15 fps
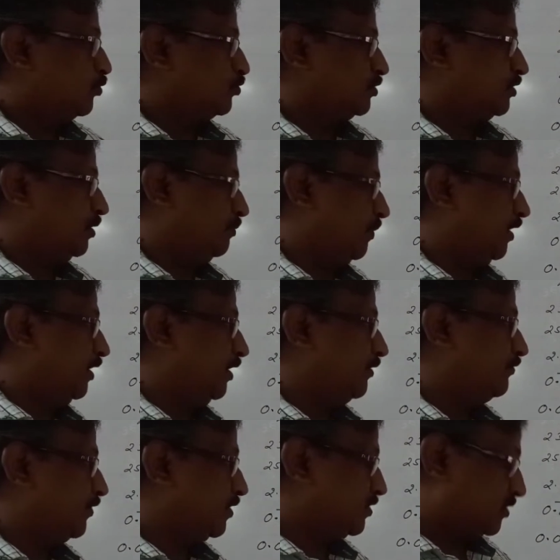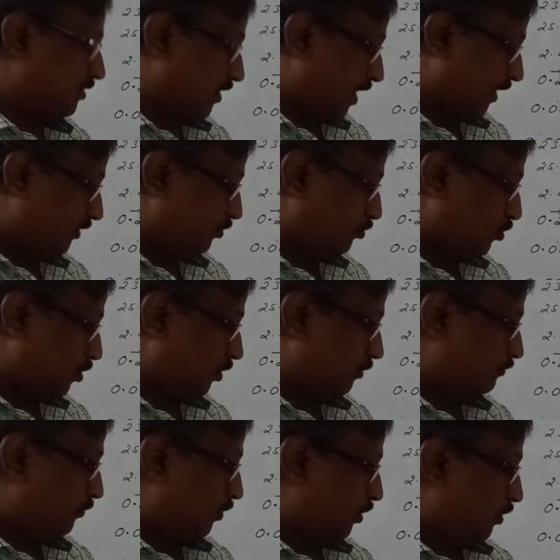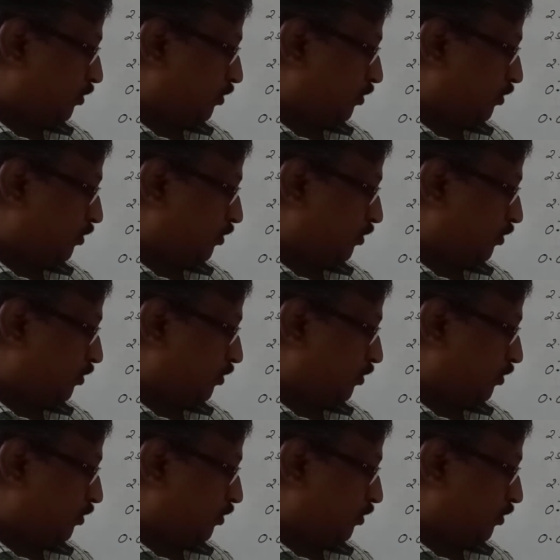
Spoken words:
to see mean difference 9th column.